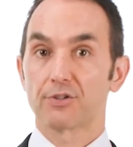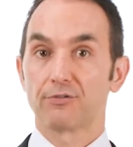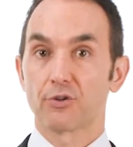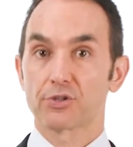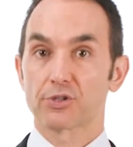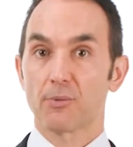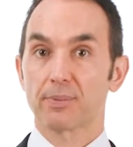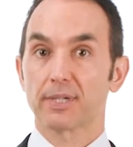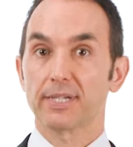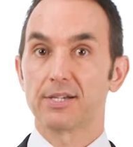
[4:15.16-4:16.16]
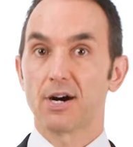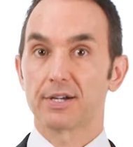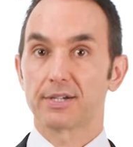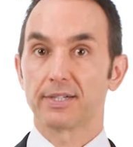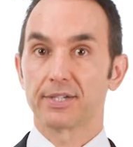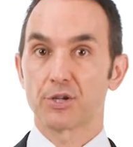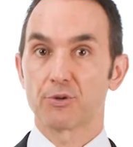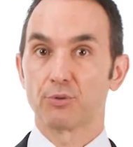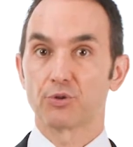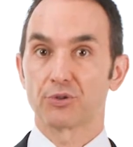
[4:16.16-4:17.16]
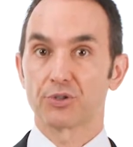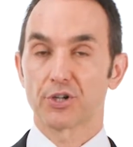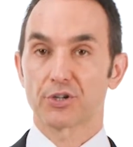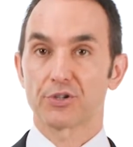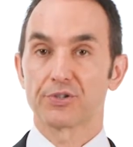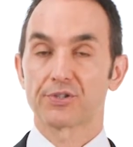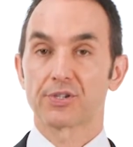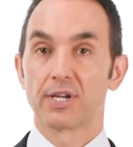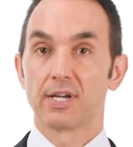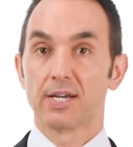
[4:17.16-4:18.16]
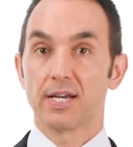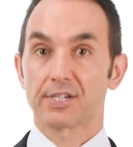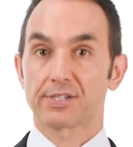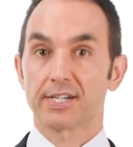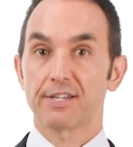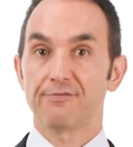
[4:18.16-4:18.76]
to fluoroscopically guided glenohumeral joint injections, a study